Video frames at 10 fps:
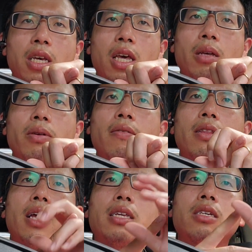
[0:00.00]
And then we have the
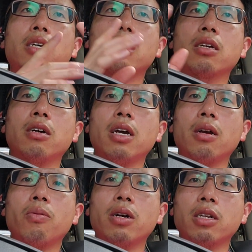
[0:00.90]
last category
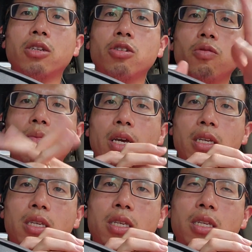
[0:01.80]
where the two
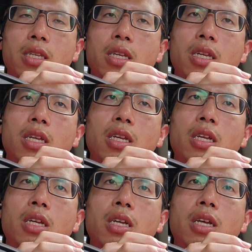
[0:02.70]
mix.
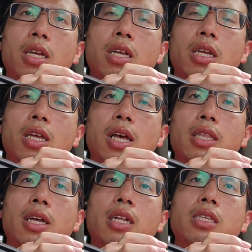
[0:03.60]

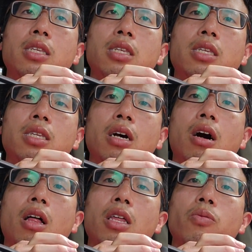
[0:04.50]
And that's a
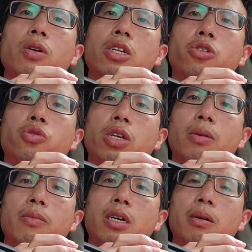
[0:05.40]
Hollywood
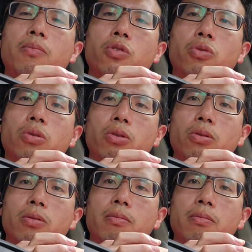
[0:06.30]
dream come true.